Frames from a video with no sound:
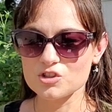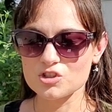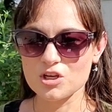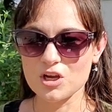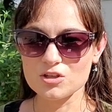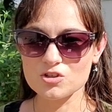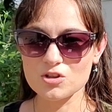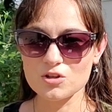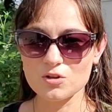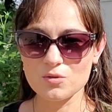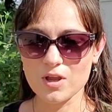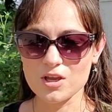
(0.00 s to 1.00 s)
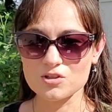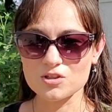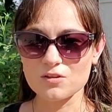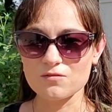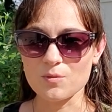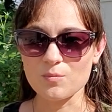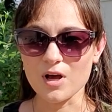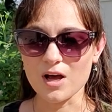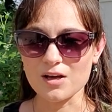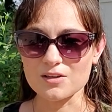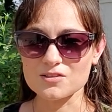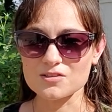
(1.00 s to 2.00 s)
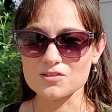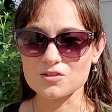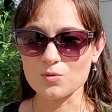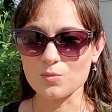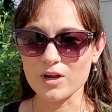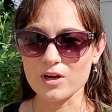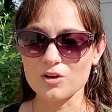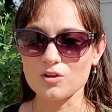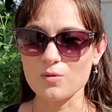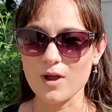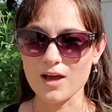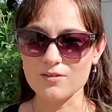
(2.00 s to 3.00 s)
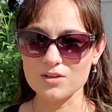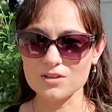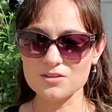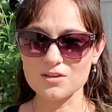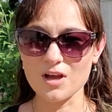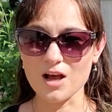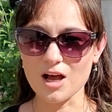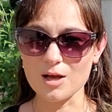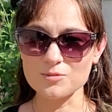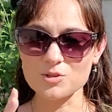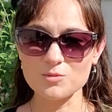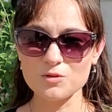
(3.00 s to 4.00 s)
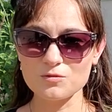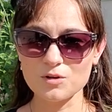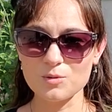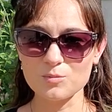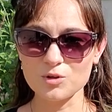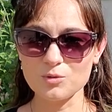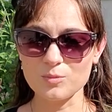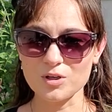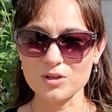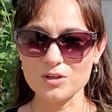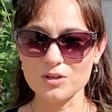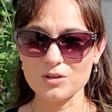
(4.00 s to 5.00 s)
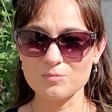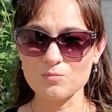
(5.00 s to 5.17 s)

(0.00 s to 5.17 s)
change the location of the box to where you have it optimal for a bluebird,